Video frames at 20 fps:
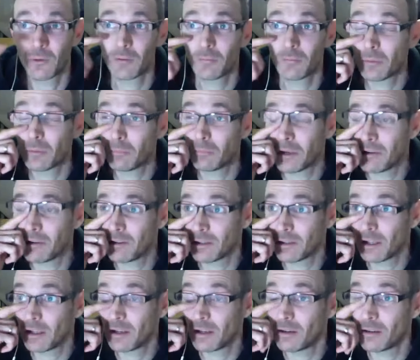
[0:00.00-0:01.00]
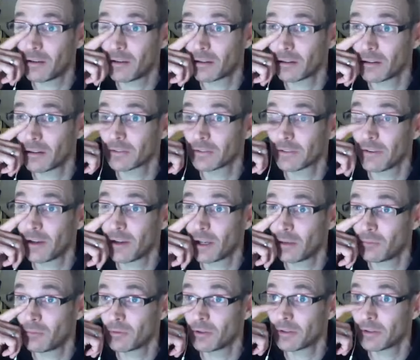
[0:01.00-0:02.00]
been married a long, long
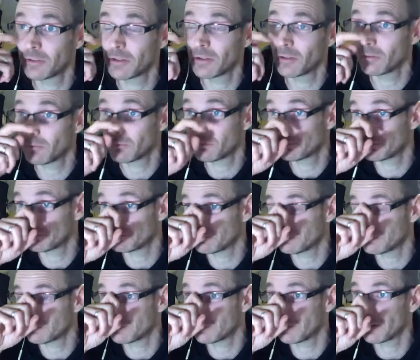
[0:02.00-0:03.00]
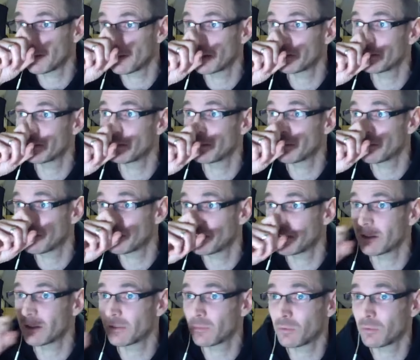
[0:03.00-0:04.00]
time. What is it? two thousand
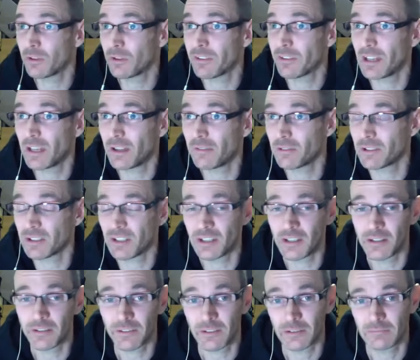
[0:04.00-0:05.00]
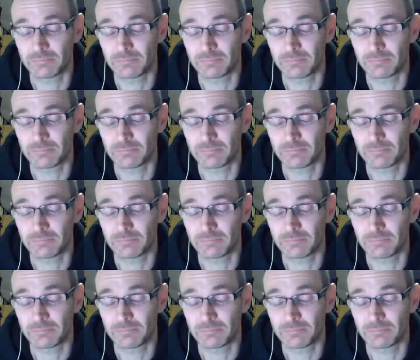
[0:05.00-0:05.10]
six. So that's eleven years.